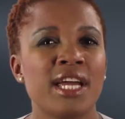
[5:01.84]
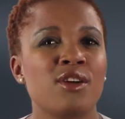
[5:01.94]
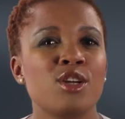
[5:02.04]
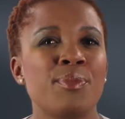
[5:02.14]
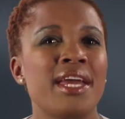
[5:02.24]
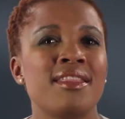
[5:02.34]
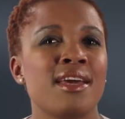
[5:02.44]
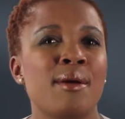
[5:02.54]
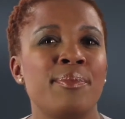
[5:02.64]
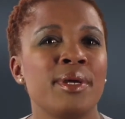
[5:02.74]
cannot pay
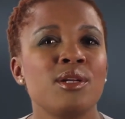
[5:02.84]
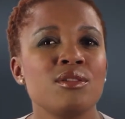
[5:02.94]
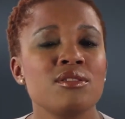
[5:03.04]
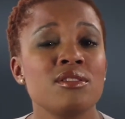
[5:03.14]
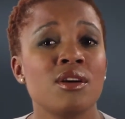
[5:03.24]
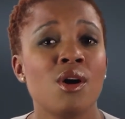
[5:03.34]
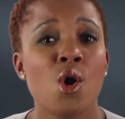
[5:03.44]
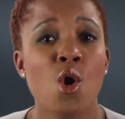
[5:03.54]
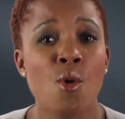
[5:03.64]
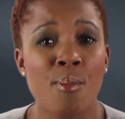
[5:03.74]
their bills
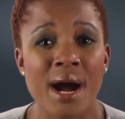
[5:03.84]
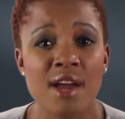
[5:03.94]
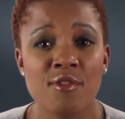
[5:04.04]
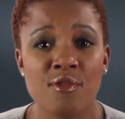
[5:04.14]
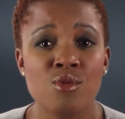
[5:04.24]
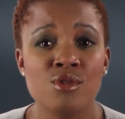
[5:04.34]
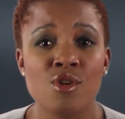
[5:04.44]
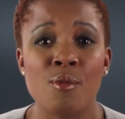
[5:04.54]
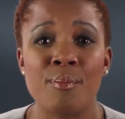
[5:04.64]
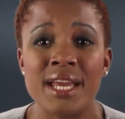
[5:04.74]
or buy food
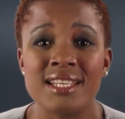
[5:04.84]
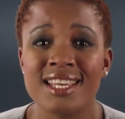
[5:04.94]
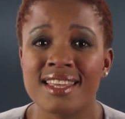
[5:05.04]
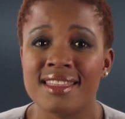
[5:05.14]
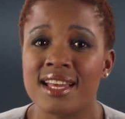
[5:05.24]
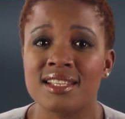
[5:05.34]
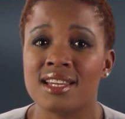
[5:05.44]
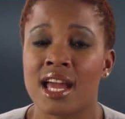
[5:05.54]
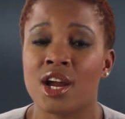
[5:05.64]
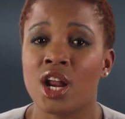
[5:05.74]
or basic things
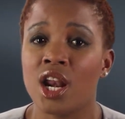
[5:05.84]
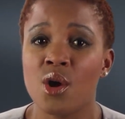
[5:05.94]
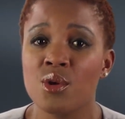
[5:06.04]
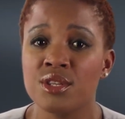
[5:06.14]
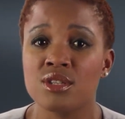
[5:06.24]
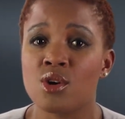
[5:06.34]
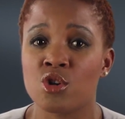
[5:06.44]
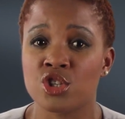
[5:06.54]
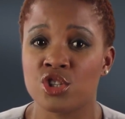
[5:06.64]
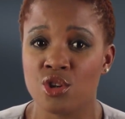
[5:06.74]
like clothes
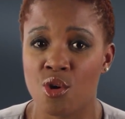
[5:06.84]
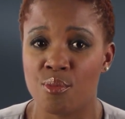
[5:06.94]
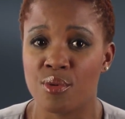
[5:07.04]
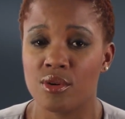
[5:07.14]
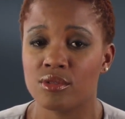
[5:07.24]
or soap.